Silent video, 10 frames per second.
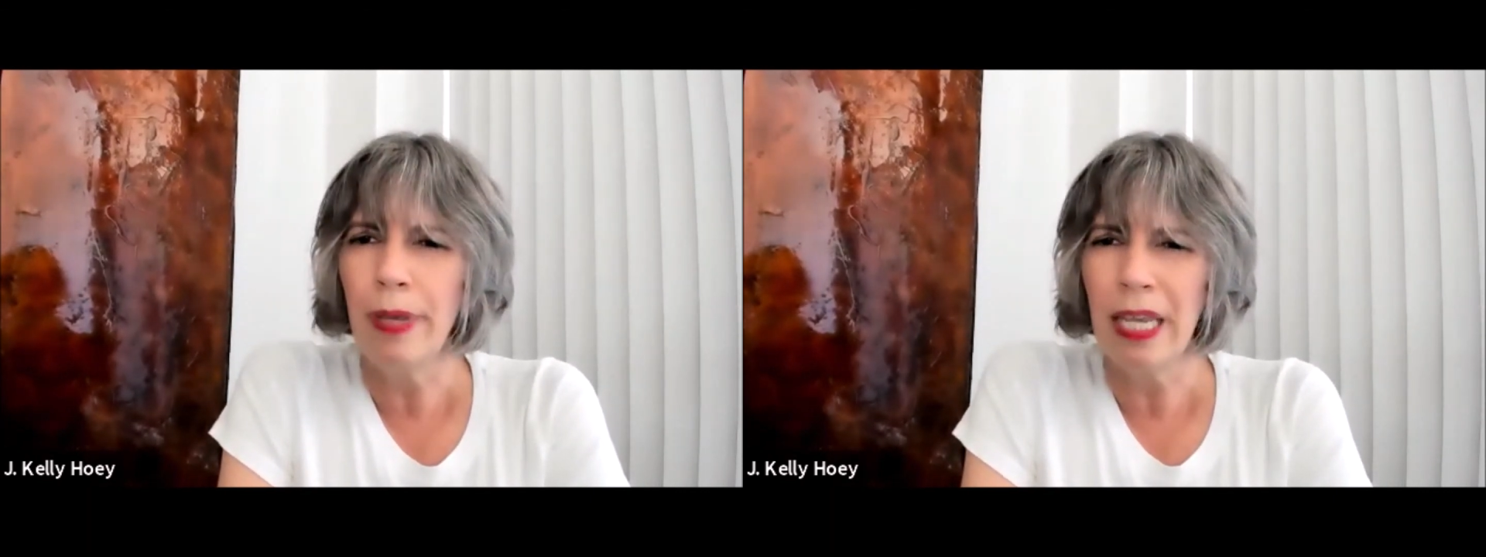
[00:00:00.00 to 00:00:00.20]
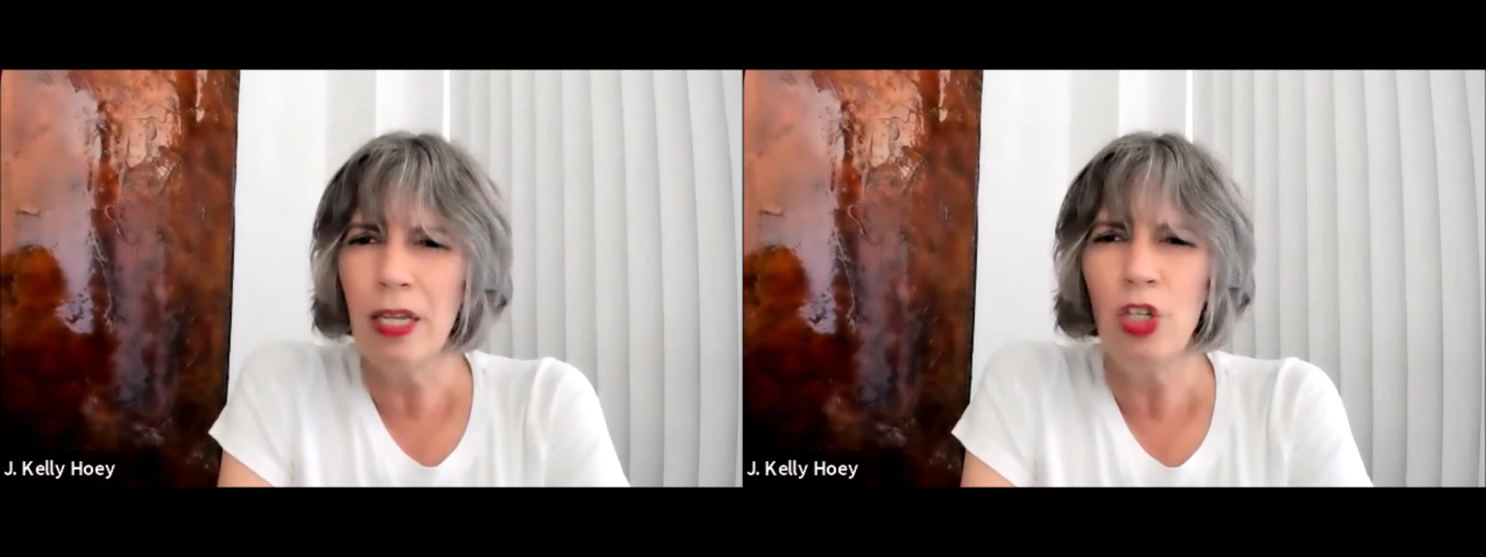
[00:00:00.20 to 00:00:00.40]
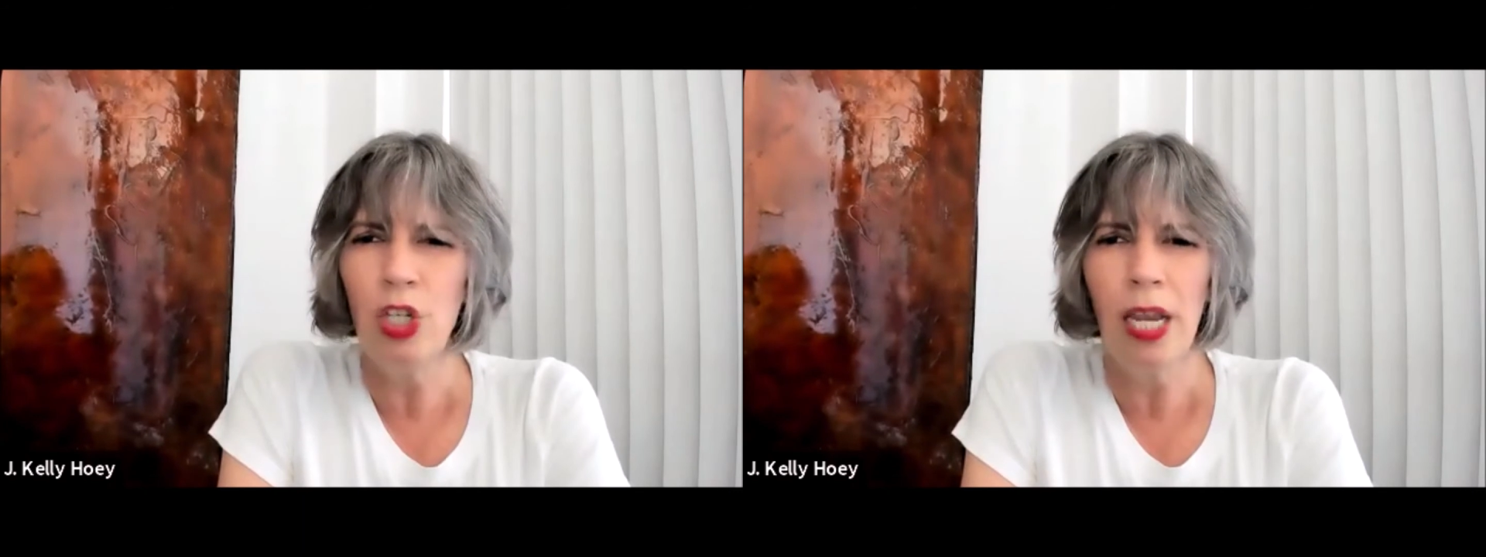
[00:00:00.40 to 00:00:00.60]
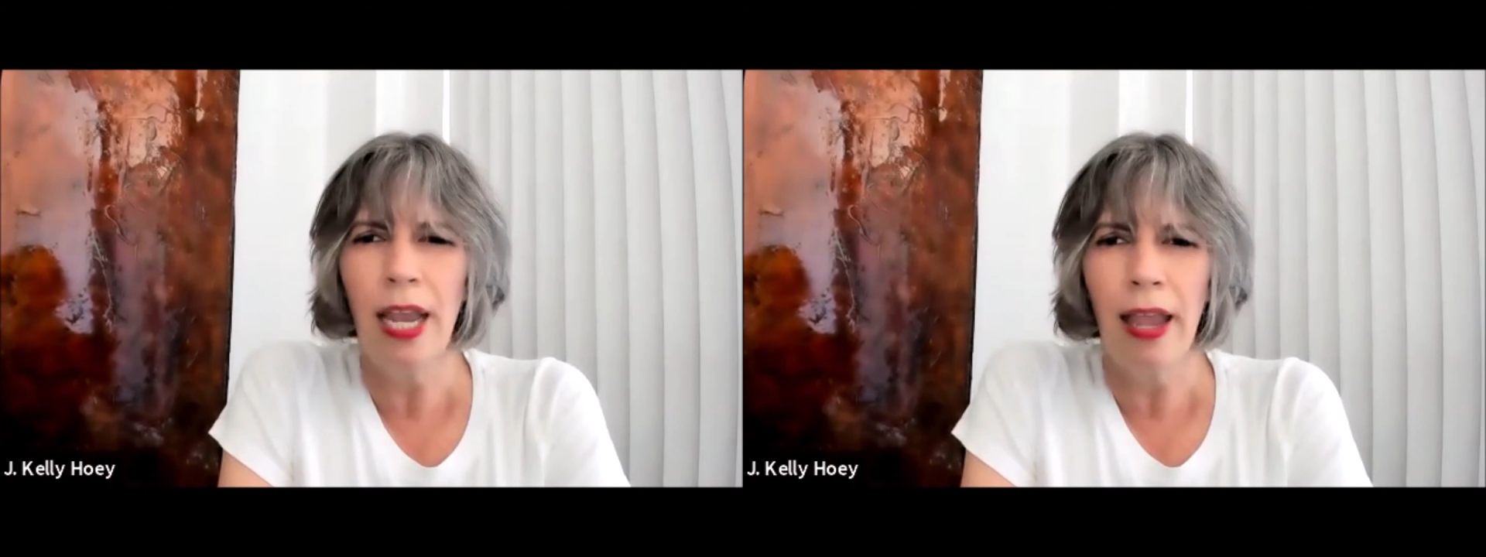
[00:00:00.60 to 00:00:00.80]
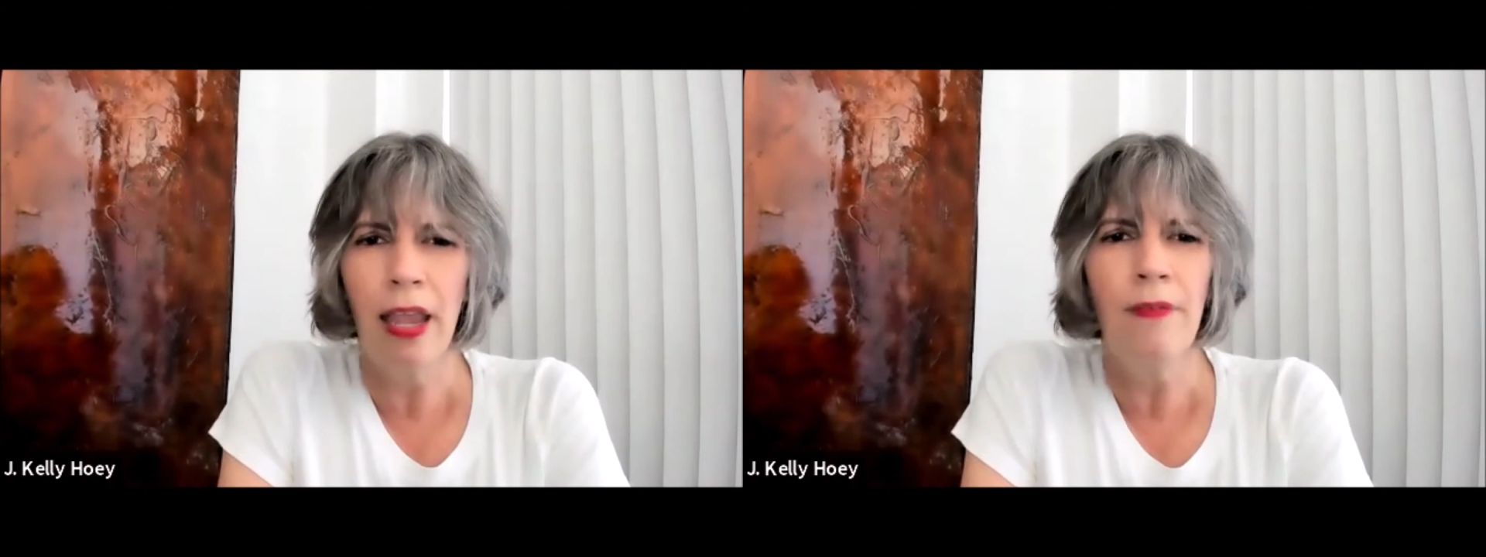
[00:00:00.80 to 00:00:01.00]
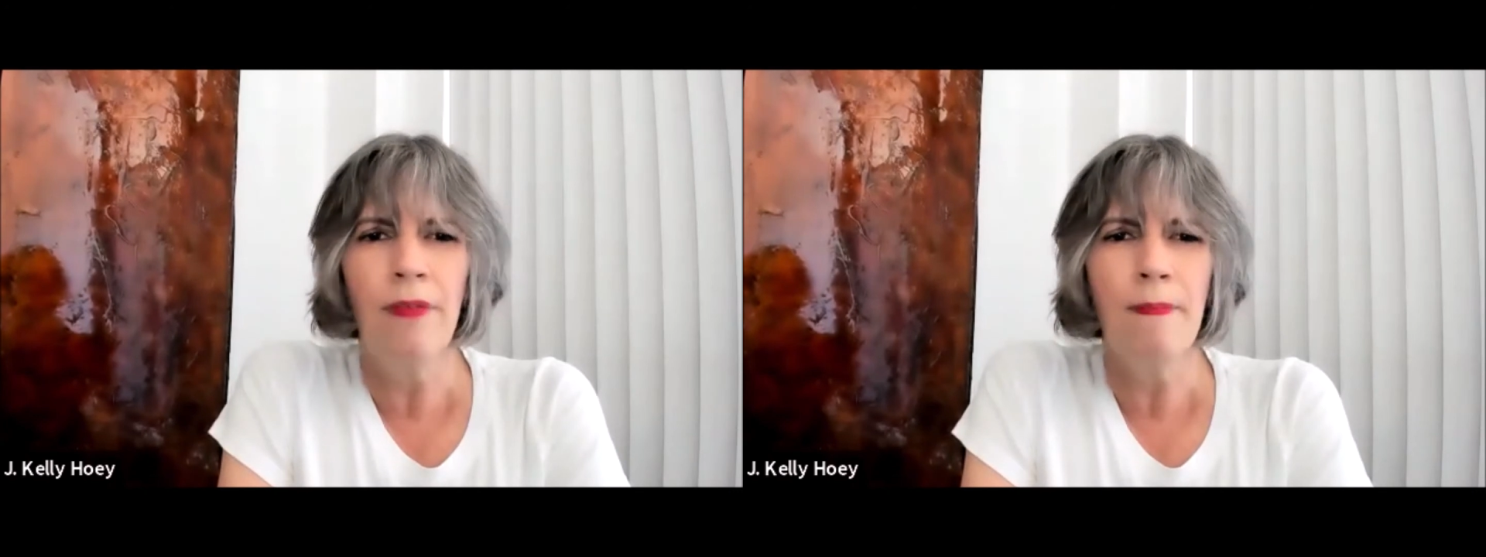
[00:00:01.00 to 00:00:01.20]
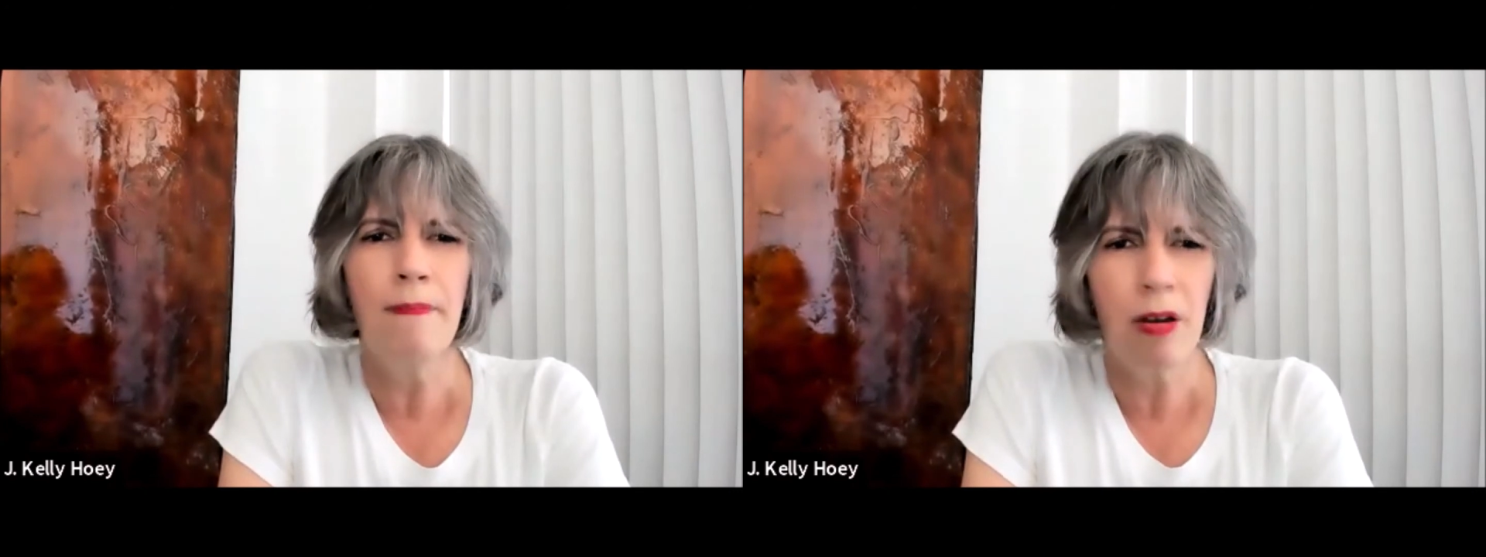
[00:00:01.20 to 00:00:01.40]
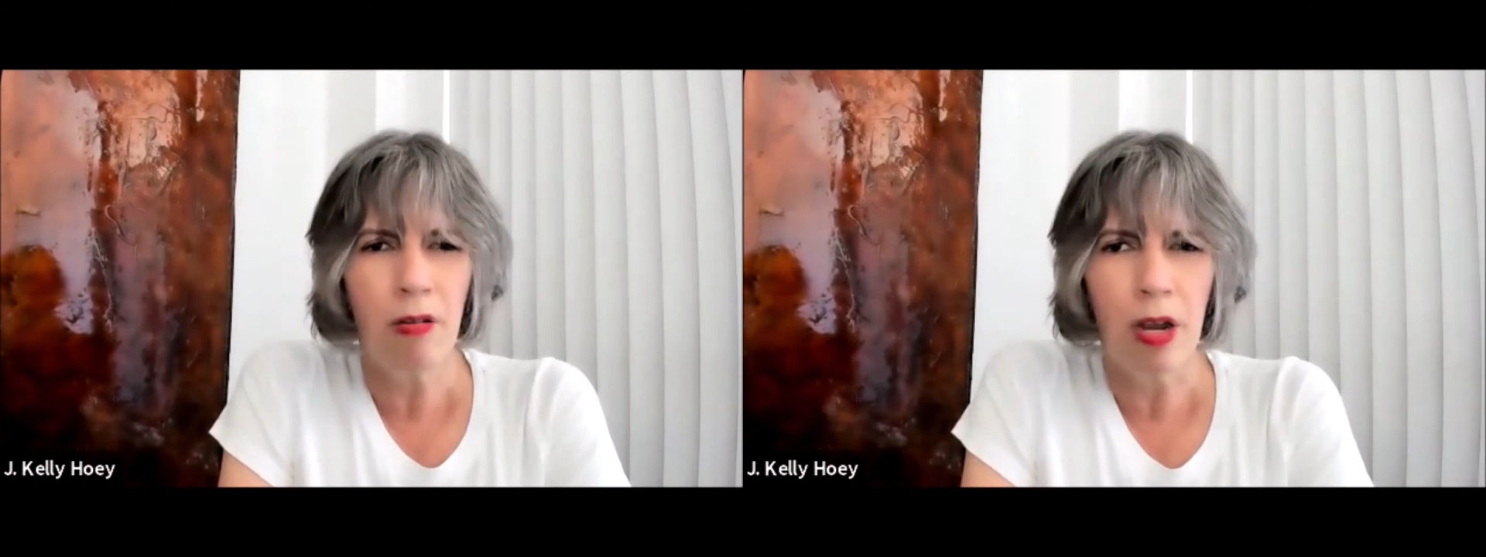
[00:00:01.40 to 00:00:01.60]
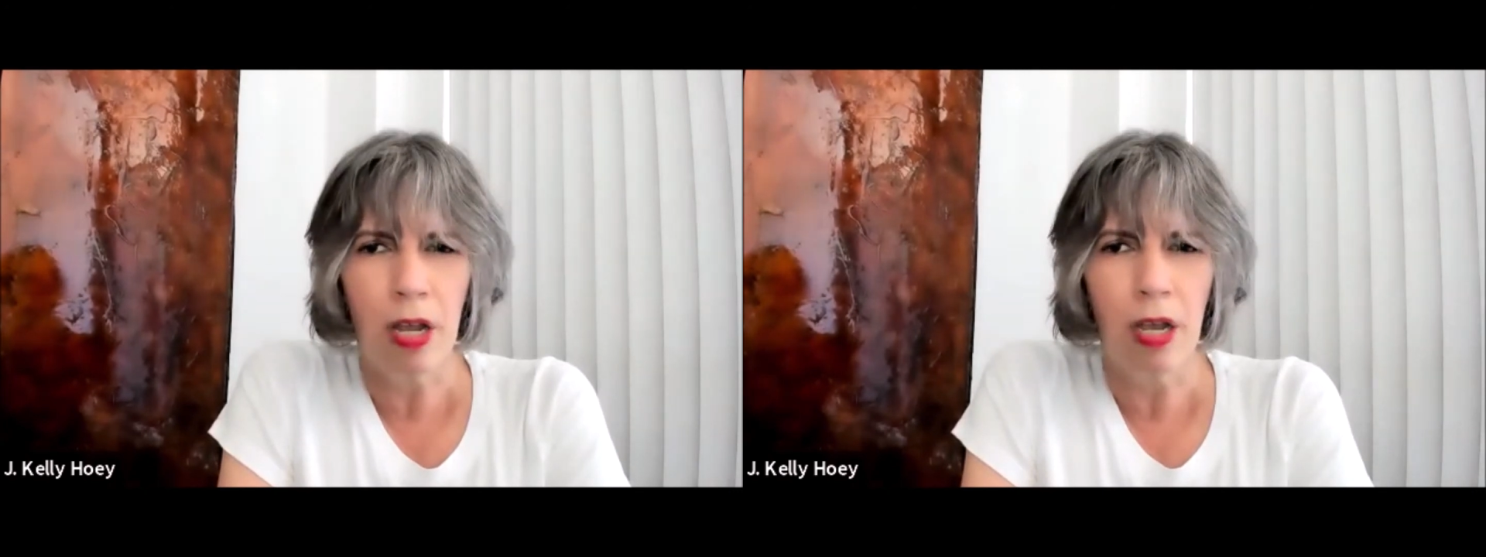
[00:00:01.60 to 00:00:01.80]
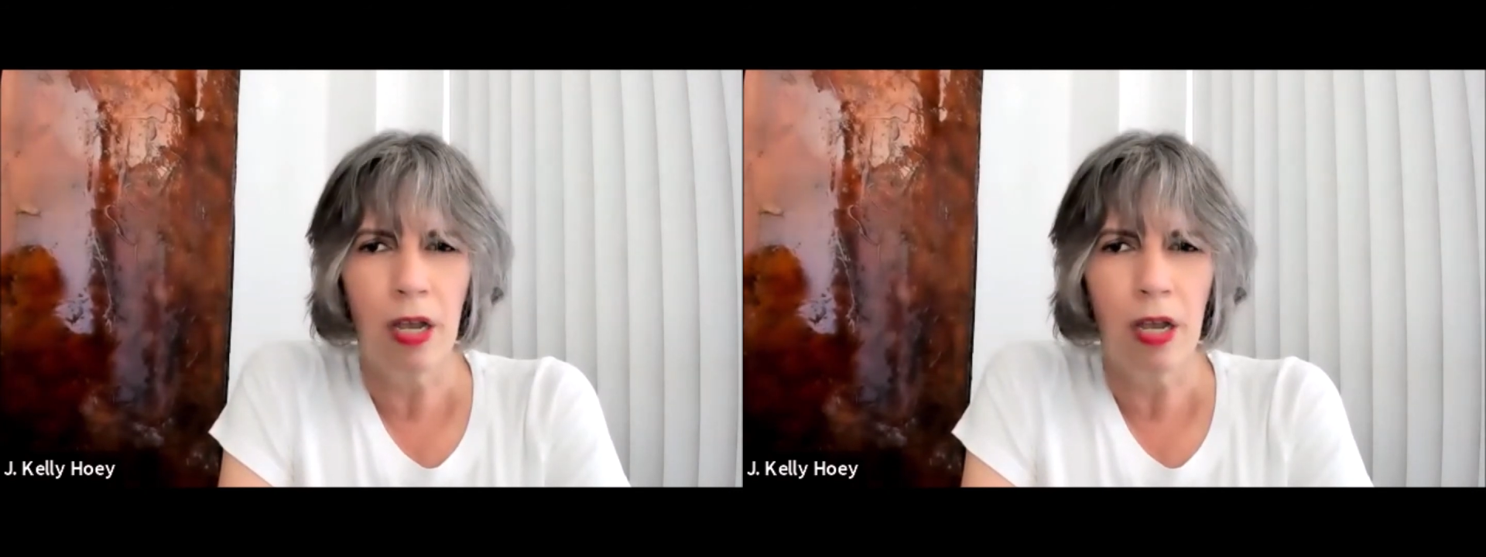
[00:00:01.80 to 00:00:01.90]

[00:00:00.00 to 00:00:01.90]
PGA of America?